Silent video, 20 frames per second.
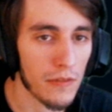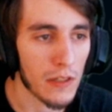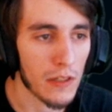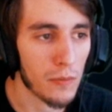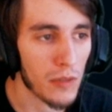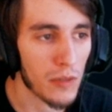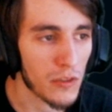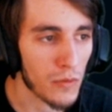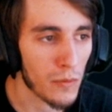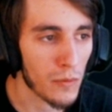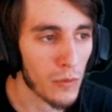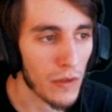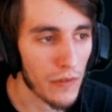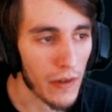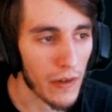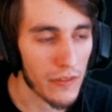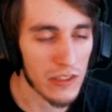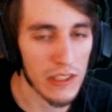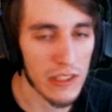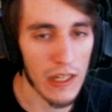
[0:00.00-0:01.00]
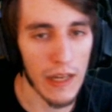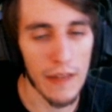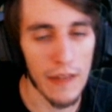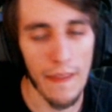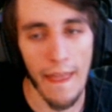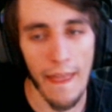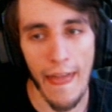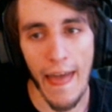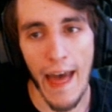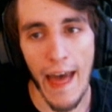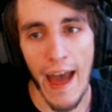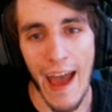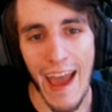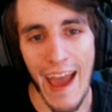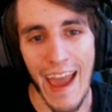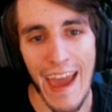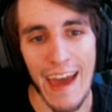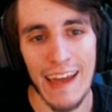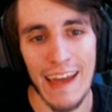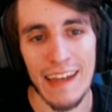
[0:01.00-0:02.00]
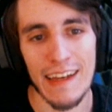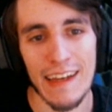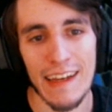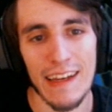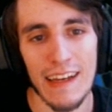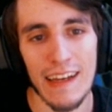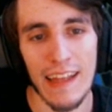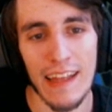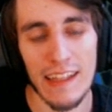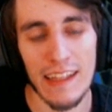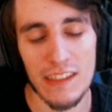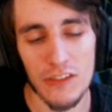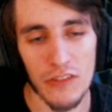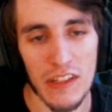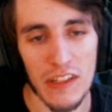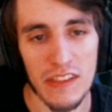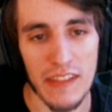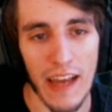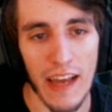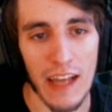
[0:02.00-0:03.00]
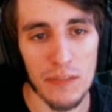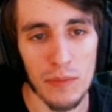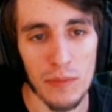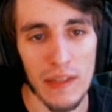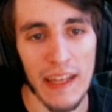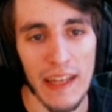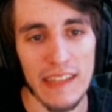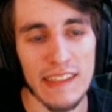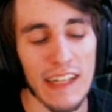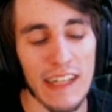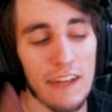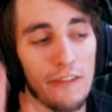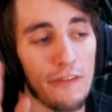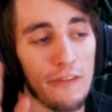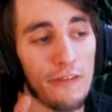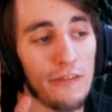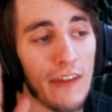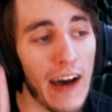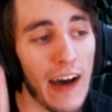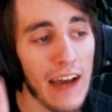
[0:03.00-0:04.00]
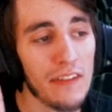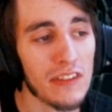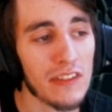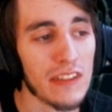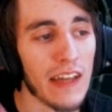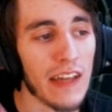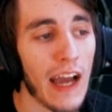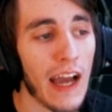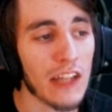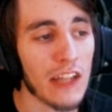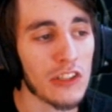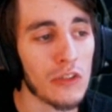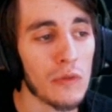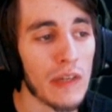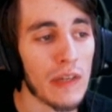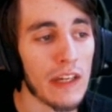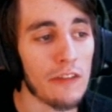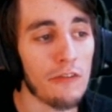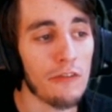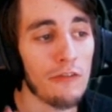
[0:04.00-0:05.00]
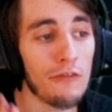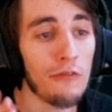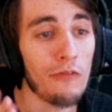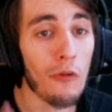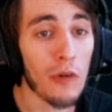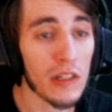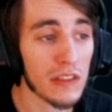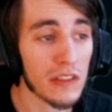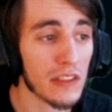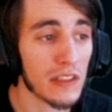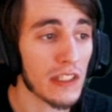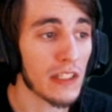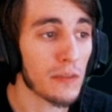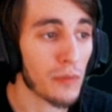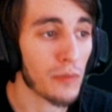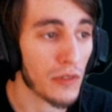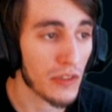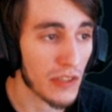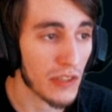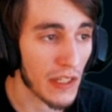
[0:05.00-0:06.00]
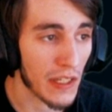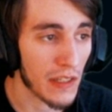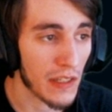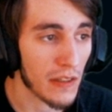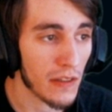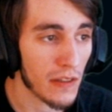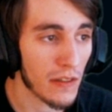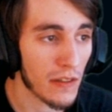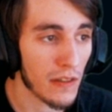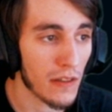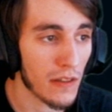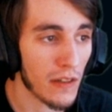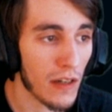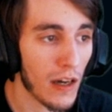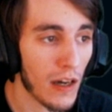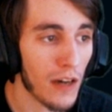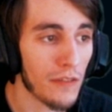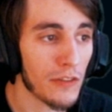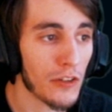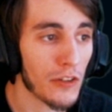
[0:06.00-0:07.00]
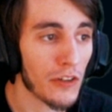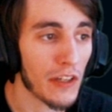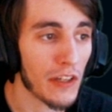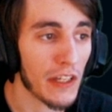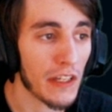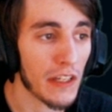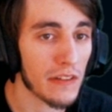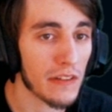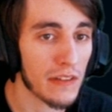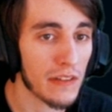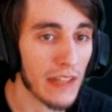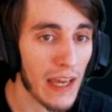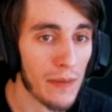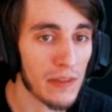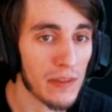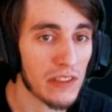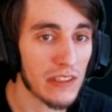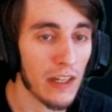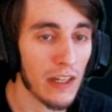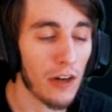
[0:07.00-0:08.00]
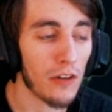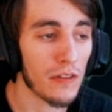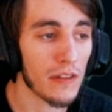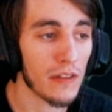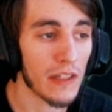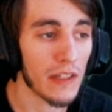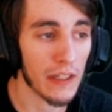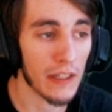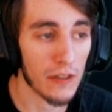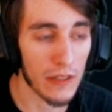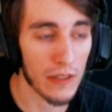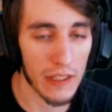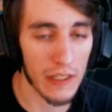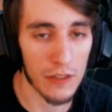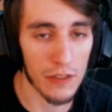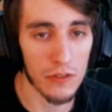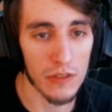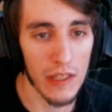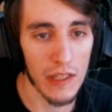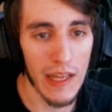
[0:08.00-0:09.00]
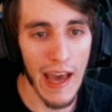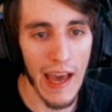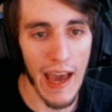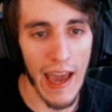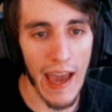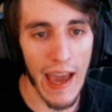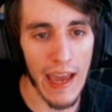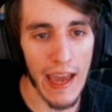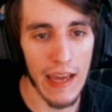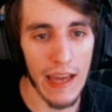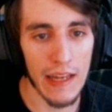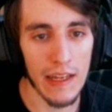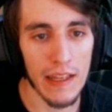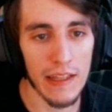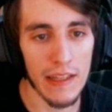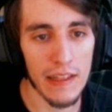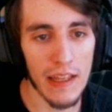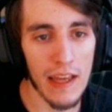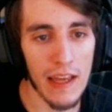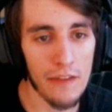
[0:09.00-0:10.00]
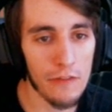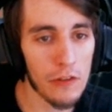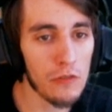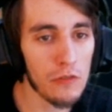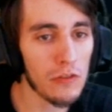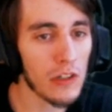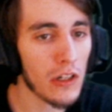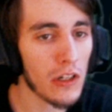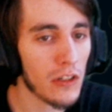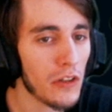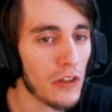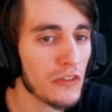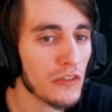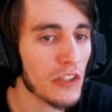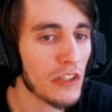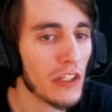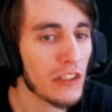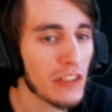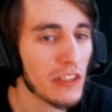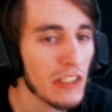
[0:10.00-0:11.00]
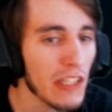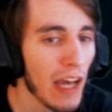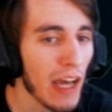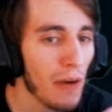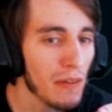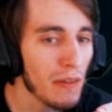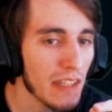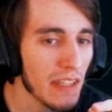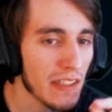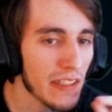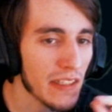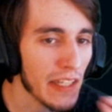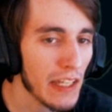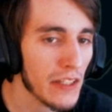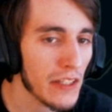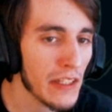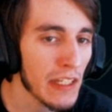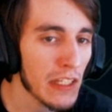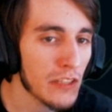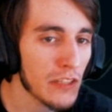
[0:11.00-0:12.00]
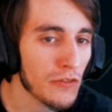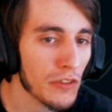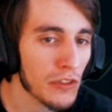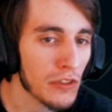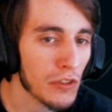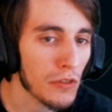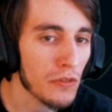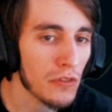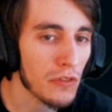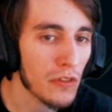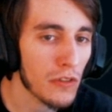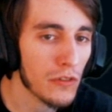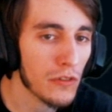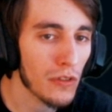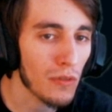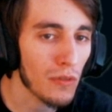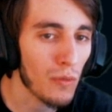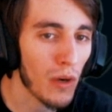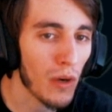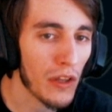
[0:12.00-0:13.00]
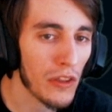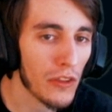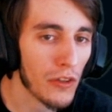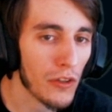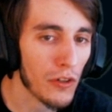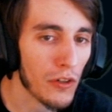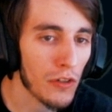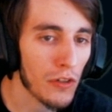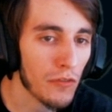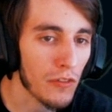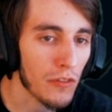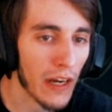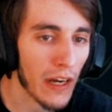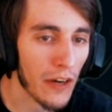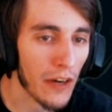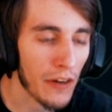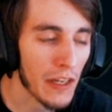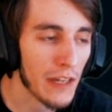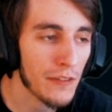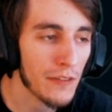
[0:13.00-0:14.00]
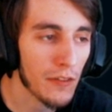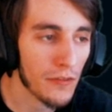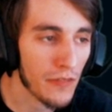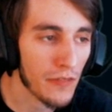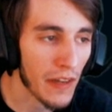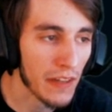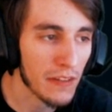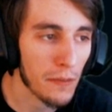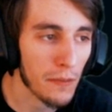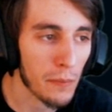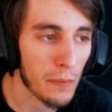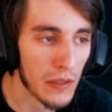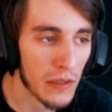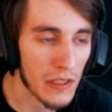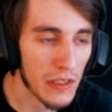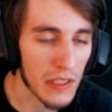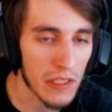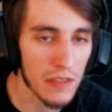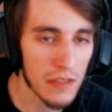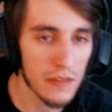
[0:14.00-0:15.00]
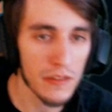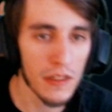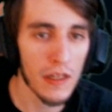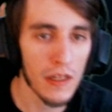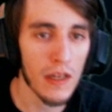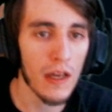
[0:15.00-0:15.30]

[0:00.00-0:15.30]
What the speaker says: plus 1.5 is 9, and that's 3 stacks. But like I said, at 5 stacks, you get 14% of your damage dealt healed. And if you look closely, you see how it says healing is reduced to 1/3 for area of effect abilities.